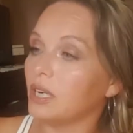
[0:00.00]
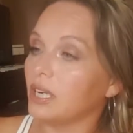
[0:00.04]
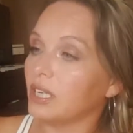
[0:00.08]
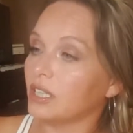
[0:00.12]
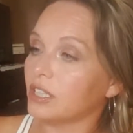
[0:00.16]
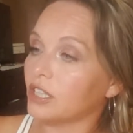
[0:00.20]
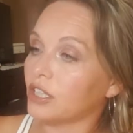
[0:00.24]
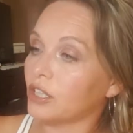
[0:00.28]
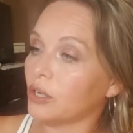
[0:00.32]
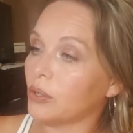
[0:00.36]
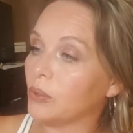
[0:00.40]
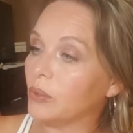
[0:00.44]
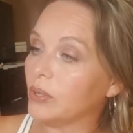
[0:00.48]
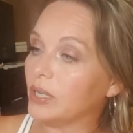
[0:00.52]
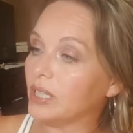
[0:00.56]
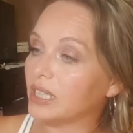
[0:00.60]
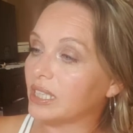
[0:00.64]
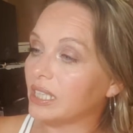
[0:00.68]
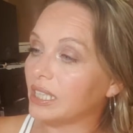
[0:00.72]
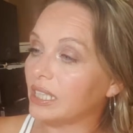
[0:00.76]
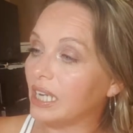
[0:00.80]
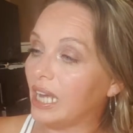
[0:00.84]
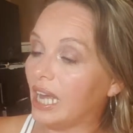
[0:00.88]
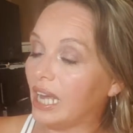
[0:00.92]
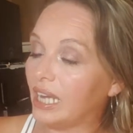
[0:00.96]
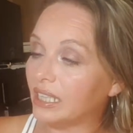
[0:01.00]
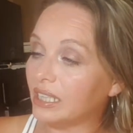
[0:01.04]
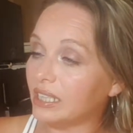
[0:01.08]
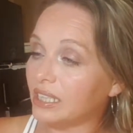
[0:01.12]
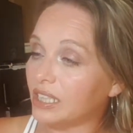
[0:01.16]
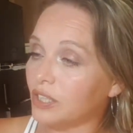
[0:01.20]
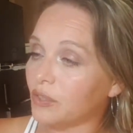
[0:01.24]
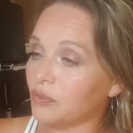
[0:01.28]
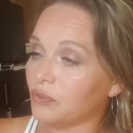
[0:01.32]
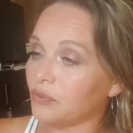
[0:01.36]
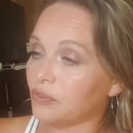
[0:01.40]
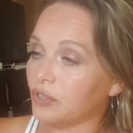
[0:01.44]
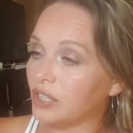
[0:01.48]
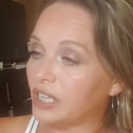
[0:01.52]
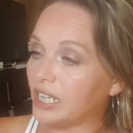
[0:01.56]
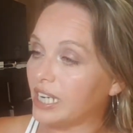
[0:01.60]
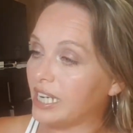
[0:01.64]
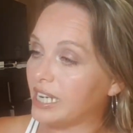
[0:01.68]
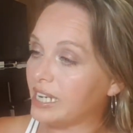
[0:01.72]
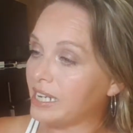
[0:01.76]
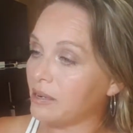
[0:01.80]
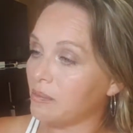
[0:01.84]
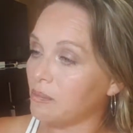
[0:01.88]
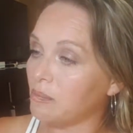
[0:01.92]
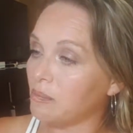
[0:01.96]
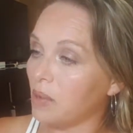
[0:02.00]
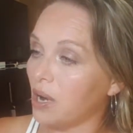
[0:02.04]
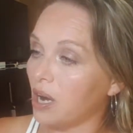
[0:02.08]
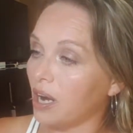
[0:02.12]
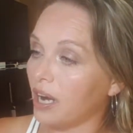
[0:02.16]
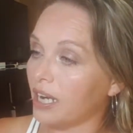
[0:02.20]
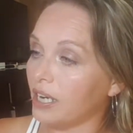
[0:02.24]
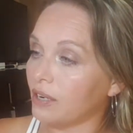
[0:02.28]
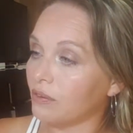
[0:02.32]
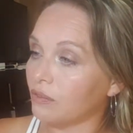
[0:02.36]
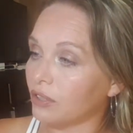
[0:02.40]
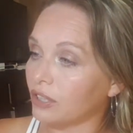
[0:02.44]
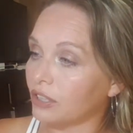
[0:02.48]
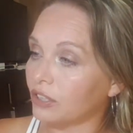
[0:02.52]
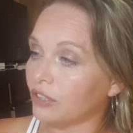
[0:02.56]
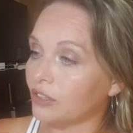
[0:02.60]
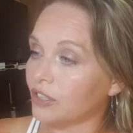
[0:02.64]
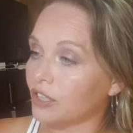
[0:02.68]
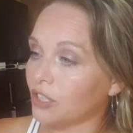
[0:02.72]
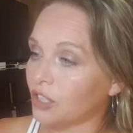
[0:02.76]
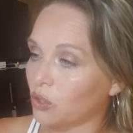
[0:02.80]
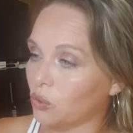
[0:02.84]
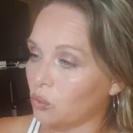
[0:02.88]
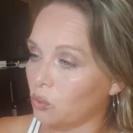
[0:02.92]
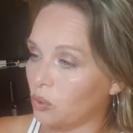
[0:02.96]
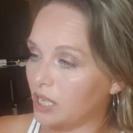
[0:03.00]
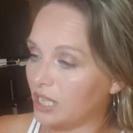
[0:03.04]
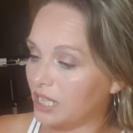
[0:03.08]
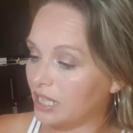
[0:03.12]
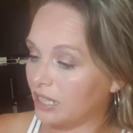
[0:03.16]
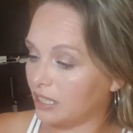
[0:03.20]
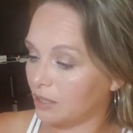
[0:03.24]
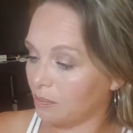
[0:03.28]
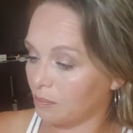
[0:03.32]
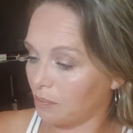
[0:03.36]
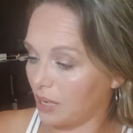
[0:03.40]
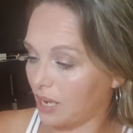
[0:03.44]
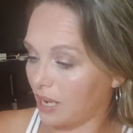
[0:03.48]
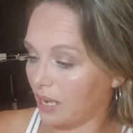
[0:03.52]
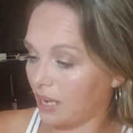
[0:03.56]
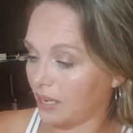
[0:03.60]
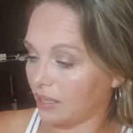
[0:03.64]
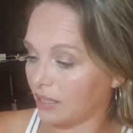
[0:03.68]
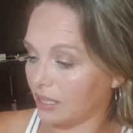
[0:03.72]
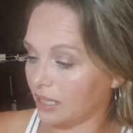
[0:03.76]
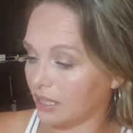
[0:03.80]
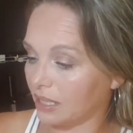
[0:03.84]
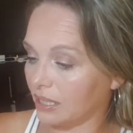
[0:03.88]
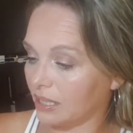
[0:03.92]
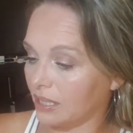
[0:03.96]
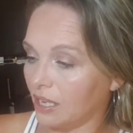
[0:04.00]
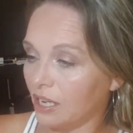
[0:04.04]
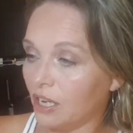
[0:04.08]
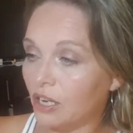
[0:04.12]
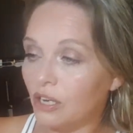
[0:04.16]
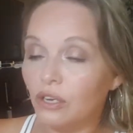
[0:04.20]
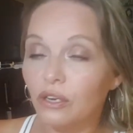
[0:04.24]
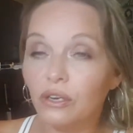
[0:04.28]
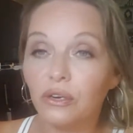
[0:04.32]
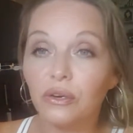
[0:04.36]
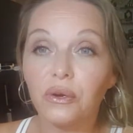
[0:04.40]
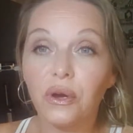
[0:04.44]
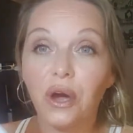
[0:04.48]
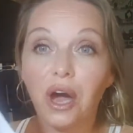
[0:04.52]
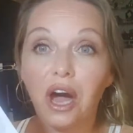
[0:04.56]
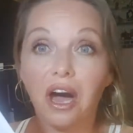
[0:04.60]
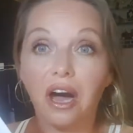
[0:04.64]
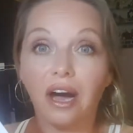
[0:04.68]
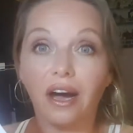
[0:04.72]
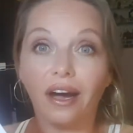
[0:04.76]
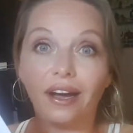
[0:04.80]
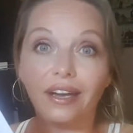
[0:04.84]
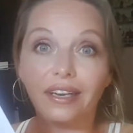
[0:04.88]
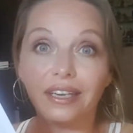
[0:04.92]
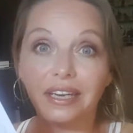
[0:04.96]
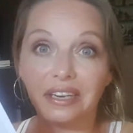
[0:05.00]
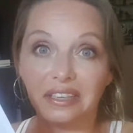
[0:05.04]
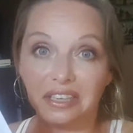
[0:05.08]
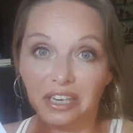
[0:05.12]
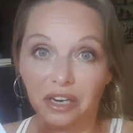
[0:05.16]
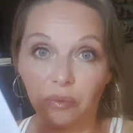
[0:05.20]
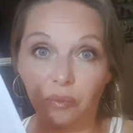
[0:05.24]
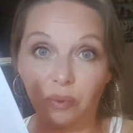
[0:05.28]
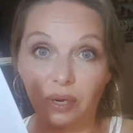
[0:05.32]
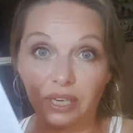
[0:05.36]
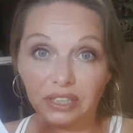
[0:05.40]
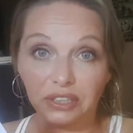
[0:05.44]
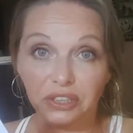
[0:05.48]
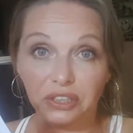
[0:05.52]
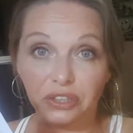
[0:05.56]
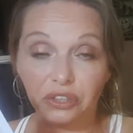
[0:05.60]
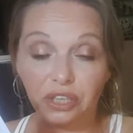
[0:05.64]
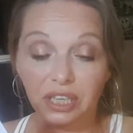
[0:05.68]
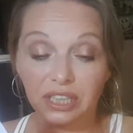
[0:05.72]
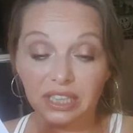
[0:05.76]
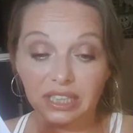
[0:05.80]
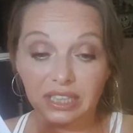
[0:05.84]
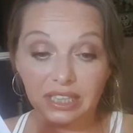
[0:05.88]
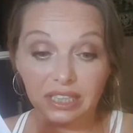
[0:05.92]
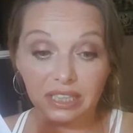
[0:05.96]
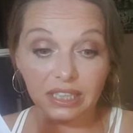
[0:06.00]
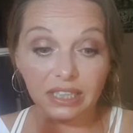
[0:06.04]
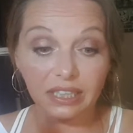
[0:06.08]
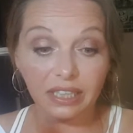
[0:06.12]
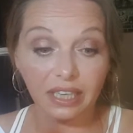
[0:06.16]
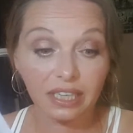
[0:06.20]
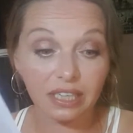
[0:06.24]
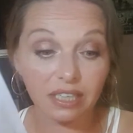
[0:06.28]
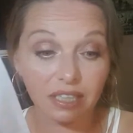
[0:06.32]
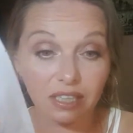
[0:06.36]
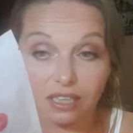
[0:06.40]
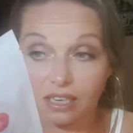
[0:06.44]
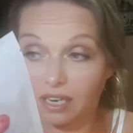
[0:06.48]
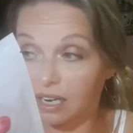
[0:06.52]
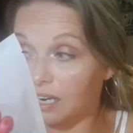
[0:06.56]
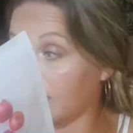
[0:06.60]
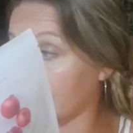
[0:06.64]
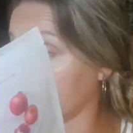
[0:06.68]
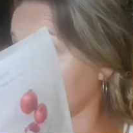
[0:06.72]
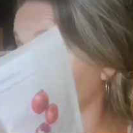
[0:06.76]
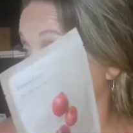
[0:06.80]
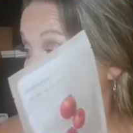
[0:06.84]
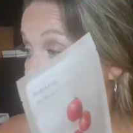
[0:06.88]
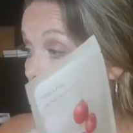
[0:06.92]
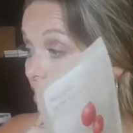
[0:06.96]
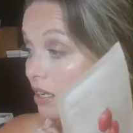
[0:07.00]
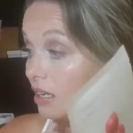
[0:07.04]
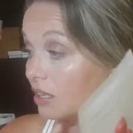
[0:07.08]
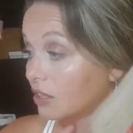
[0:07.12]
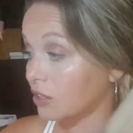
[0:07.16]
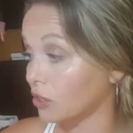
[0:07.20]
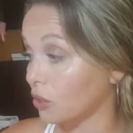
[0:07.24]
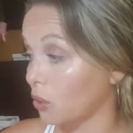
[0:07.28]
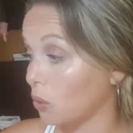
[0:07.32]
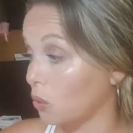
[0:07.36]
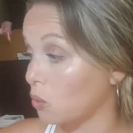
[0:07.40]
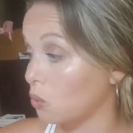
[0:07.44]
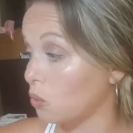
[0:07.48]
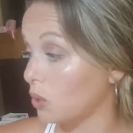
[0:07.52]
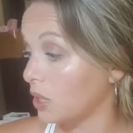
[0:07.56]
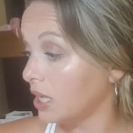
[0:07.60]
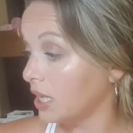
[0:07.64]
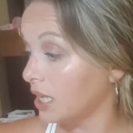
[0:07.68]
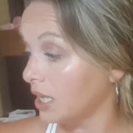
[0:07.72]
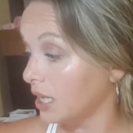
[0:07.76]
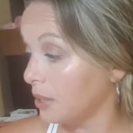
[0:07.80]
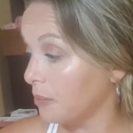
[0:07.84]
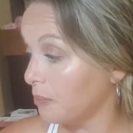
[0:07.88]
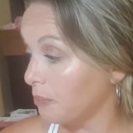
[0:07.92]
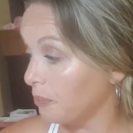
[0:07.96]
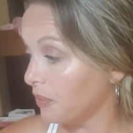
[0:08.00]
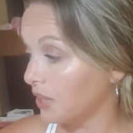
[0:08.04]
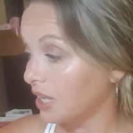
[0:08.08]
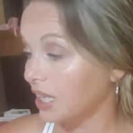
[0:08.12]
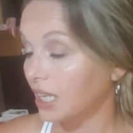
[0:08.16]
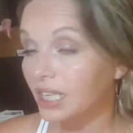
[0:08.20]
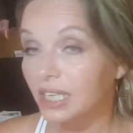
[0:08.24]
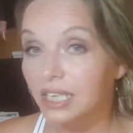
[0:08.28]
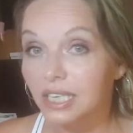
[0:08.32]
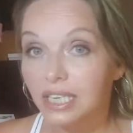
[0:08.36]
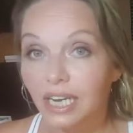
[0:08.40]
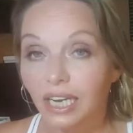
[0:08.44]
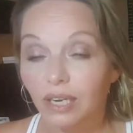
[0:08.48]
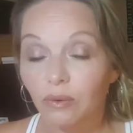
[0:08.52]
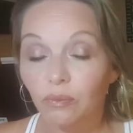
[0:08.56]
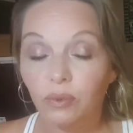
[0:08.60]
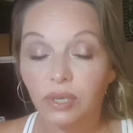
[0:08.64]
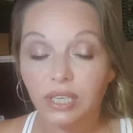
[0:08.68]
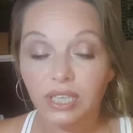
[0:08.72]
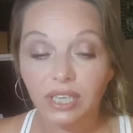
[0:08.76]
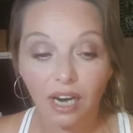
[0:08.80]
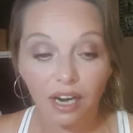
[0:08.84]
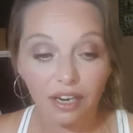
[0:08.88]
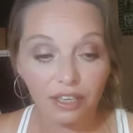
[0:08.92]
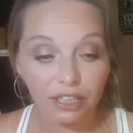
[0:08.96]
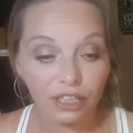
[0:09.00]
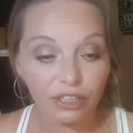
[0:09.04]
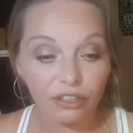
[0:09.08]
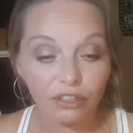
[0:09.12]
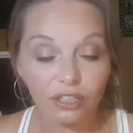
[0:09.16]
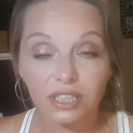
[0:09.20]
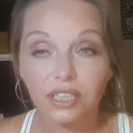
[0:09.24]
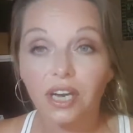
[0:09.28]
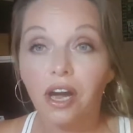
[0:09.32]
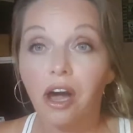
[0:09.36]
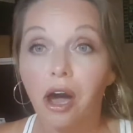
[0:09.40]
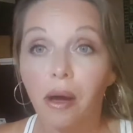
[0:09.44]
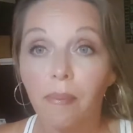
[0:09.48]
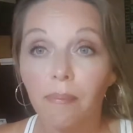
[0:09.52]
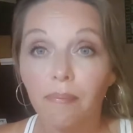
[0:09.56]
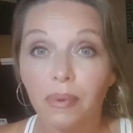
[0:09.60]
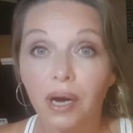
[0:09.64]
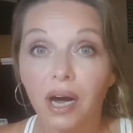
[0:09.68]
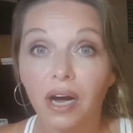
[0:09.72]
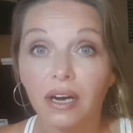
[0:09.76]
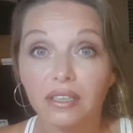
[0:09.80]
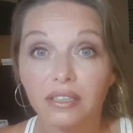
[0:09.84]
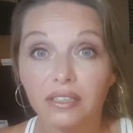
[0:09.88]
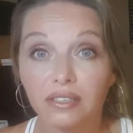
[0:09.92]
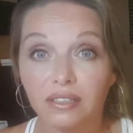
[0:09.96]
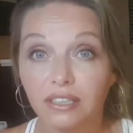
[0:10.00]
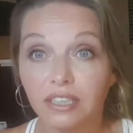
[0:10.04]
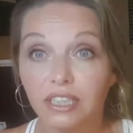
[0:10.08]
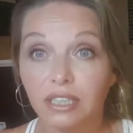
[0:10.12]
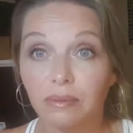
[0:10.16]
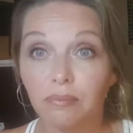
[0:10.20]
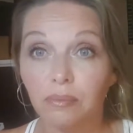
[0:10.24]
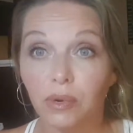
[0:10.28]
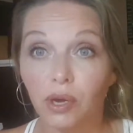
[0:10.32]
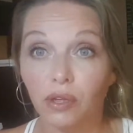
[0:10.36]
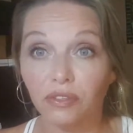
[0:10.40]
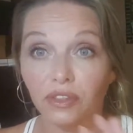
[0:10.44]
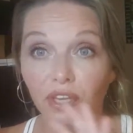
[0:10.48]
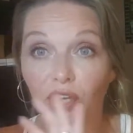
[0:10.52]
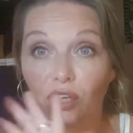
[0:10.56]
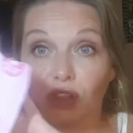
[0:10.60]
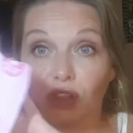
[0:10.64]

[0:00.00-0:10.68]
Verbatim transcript: So it's an Innisfree My Real Squeeze Mask. I cannot wait to try this tonight, guys. So, yeah, we got in our Topbox this month